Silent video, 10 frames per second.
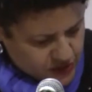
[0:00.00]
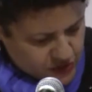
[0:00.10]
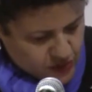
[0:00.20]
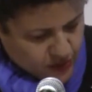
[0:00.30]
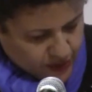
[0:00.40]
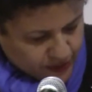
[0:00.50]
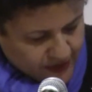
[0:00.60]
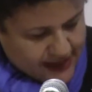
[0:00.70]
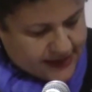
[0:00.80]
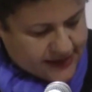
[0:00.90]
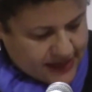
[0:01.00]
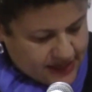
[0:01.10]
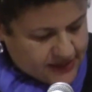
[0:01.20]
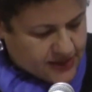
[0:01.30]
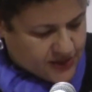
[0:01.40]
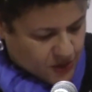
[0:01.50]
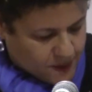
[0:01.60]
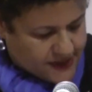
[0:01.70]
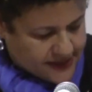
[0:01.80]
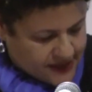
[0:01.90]
into earth and seized the
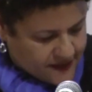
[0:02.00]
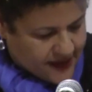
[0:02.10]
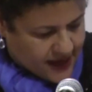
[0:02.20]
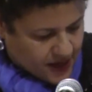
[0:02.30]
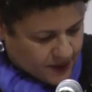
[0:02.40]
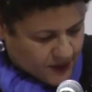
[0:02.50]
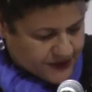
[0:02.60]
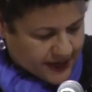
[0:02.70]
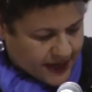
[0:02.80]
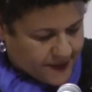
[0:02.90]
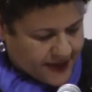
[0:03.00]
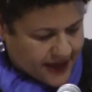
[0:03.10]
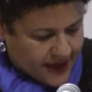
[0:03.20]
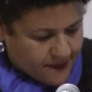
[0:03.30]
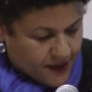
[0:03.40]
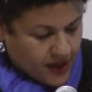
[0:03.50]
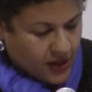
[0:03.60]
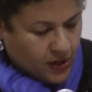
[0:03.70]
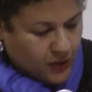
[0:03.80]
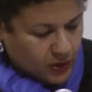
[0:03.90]
serpent in the animals. I became
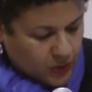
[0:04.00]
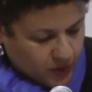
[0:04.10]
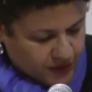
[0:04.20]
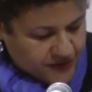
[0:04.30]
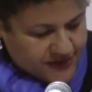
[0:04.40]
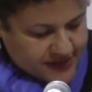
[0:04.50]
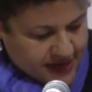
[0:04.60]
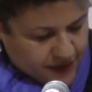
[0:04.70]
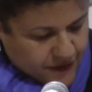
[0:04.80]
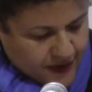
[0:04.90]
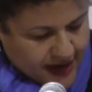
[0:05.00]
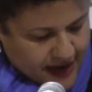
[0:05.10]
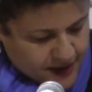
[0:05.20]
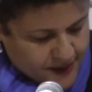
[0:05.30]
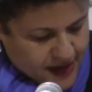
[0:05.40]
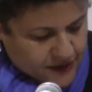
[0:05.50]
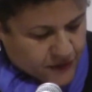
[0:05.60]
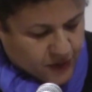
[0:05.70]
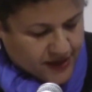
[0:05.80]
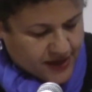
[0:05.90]
the lord of snake for Adam and
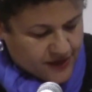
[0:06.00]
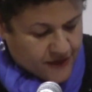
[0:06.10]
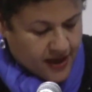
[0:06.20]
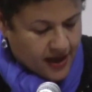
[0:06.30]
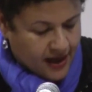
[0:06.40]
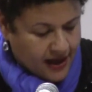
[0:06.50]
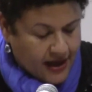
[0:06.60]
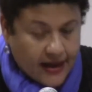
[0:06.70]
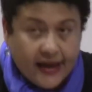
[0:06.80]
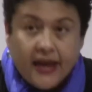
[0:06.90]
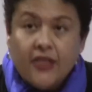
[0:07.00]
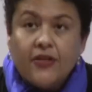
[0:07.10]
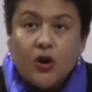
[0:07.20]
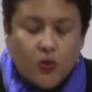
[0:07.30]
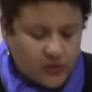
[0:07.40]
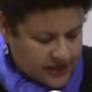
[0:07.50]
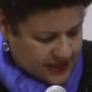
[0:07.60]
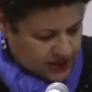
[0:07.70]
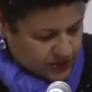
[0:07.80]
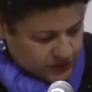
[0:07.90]
for Eve. I, the
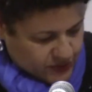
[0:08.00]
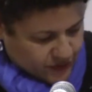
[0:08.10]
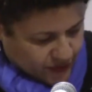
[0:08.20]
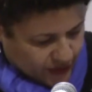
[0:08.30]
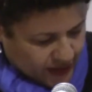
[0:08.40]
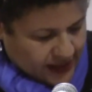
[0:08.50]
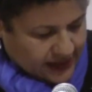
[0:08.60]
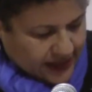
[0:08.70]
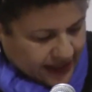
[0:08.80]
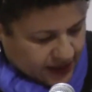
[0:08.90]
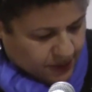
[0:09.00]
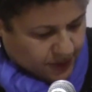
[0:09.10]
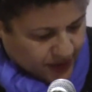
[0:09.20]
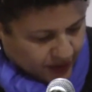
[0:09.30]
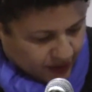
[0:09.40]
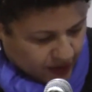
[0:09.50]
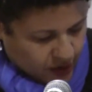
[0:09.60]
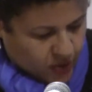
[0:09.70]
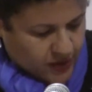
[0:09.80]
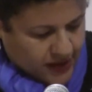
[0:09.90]
only Lucifer, light bringer,
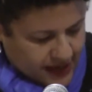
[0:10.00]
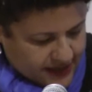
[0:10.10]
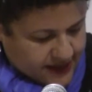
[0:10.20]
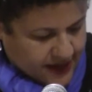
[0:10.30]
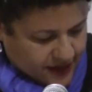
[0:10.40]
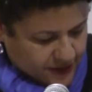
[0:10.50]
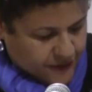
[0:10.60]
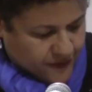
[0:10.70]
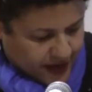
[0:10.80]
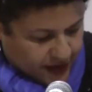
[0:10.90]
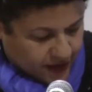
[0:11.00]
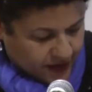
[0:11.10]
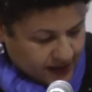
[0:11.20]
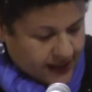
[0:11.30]
created out of fire.